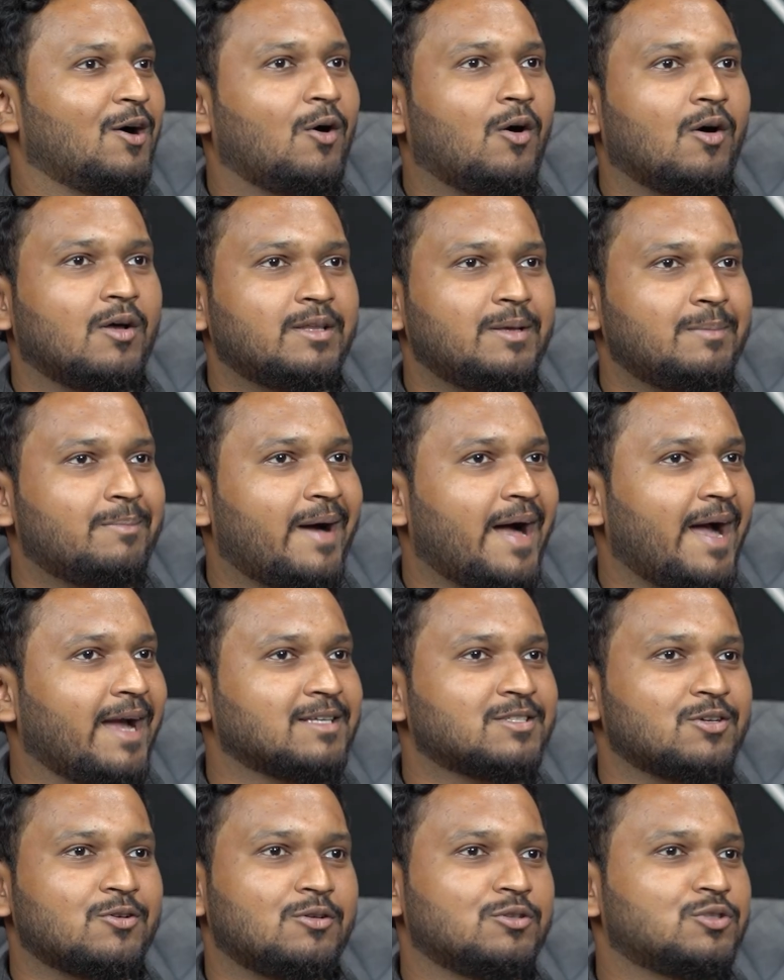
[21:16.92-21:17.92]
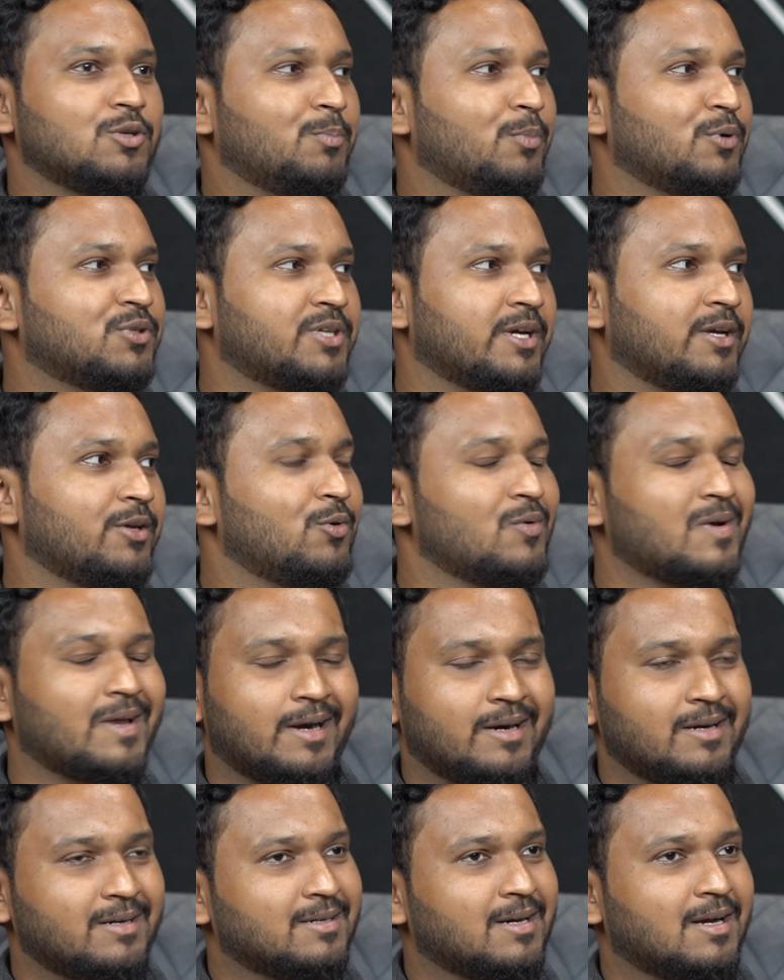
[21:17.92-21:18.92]
All the banks are also pushing you
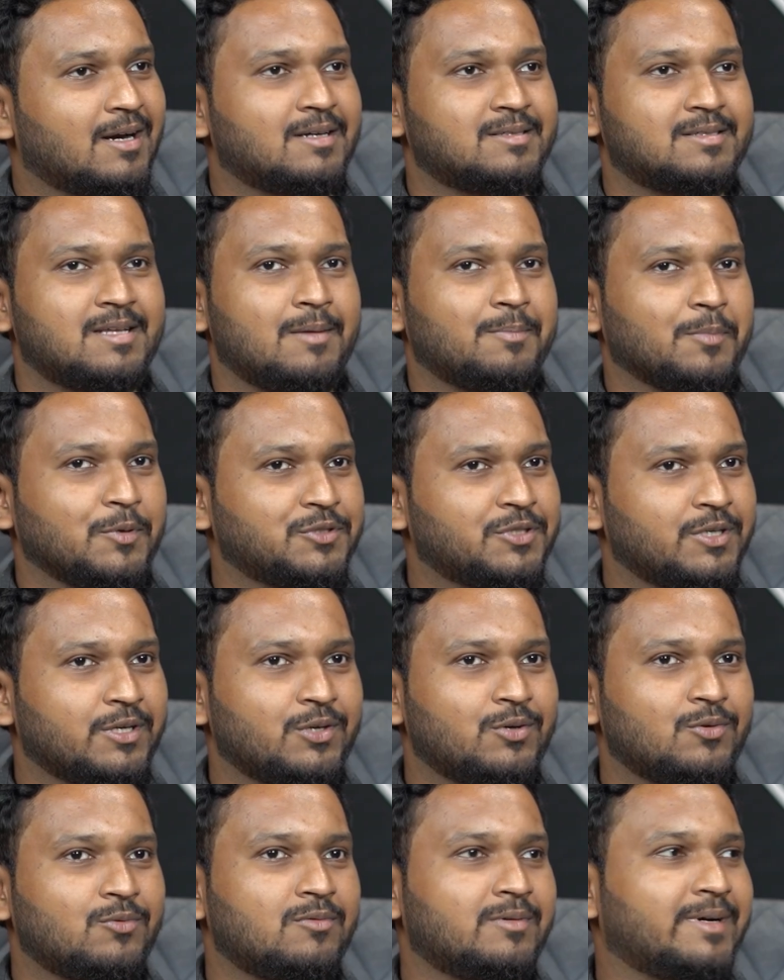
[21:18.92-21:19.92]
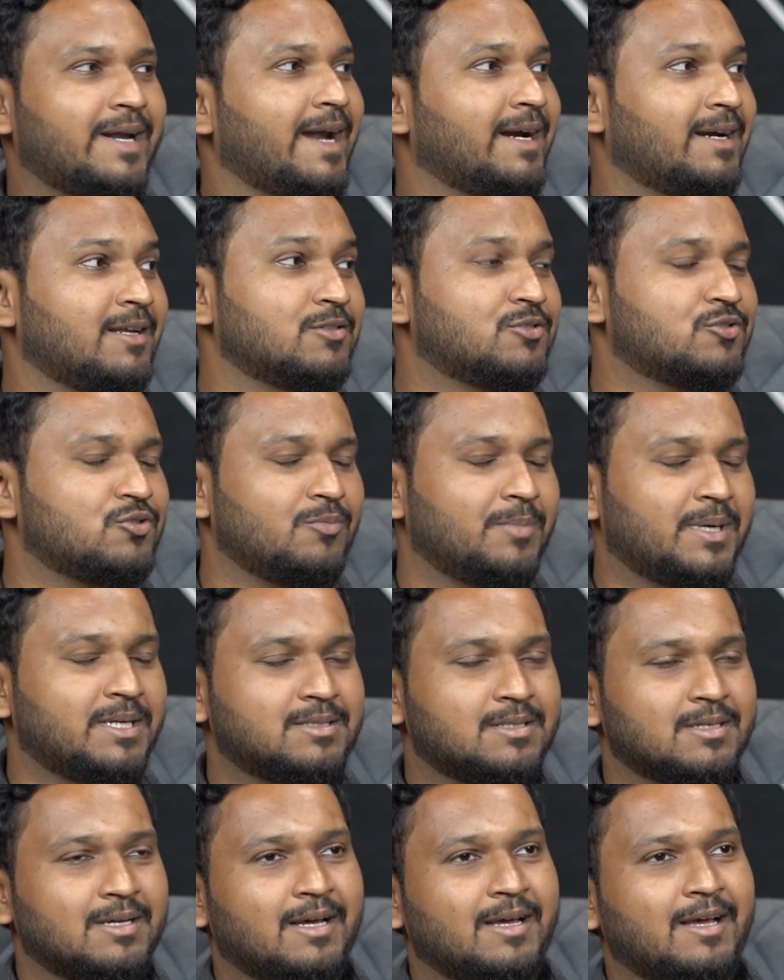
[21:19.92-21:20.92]
credit card. They are pushing you debt
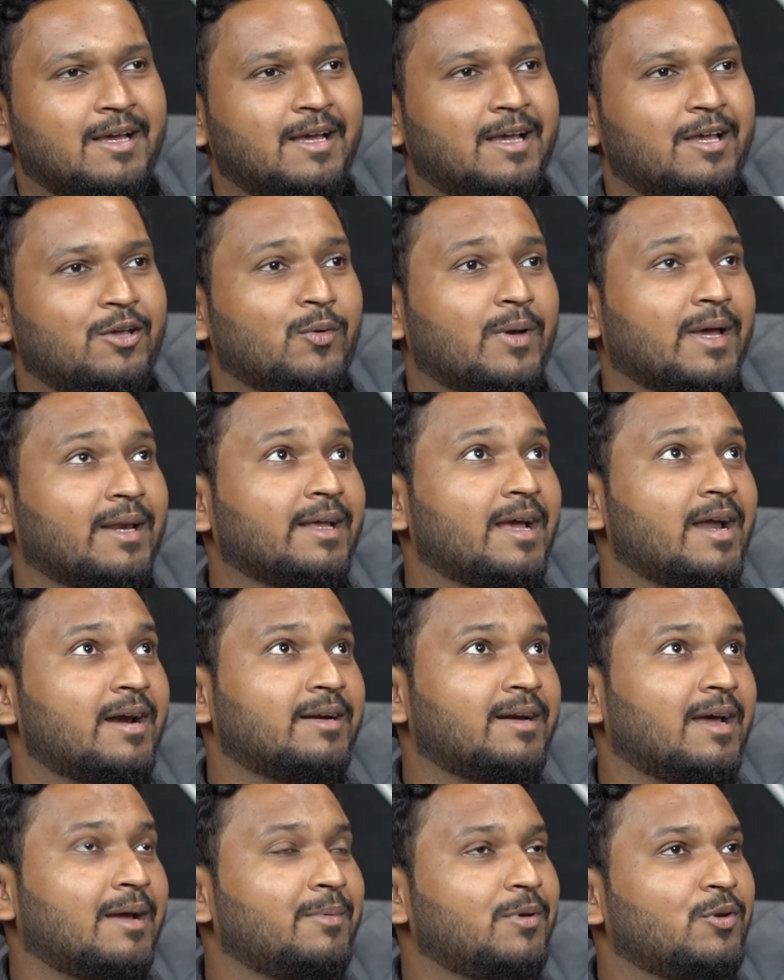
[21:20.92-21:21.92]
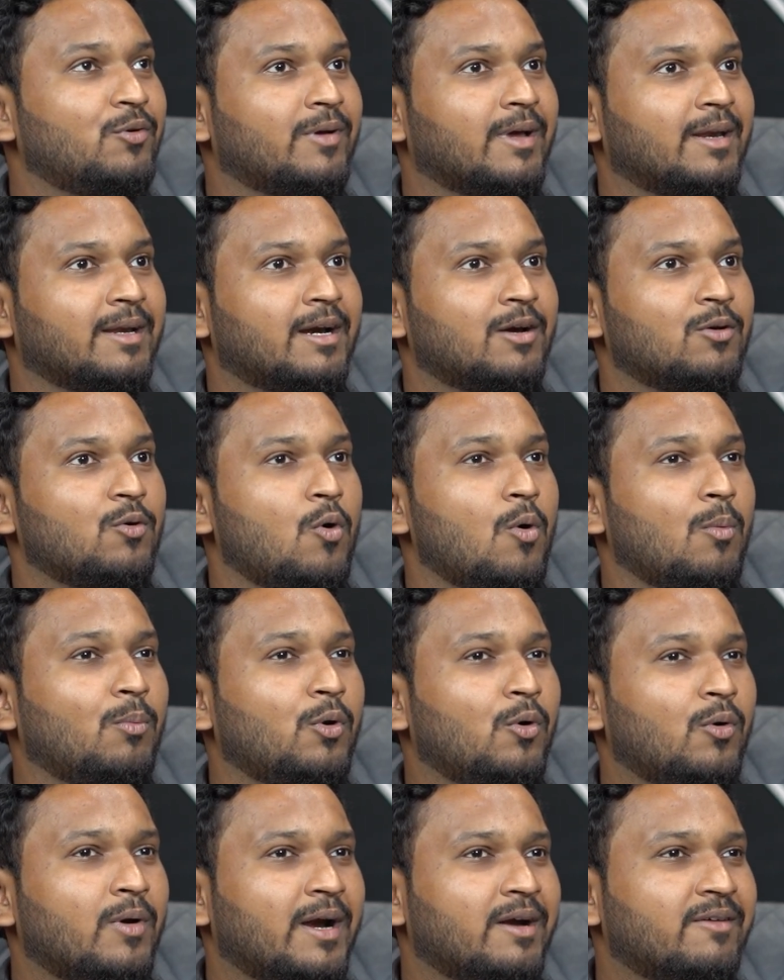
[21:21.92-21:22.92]
instruments. You can get a home
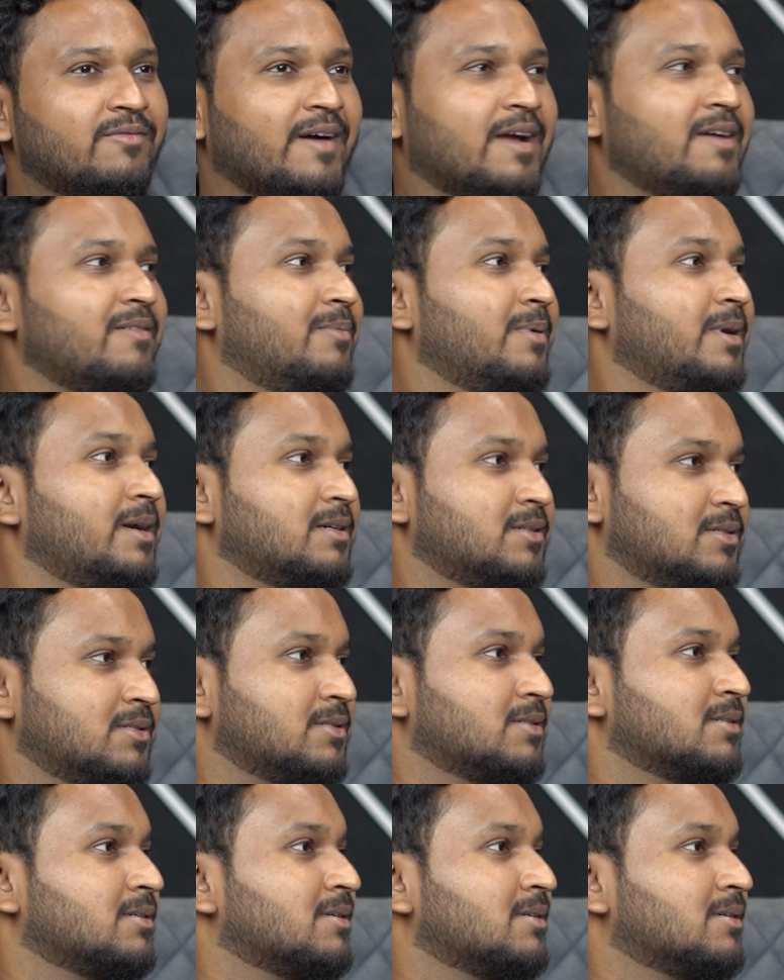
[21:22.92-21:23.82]
loan at 5 minutes.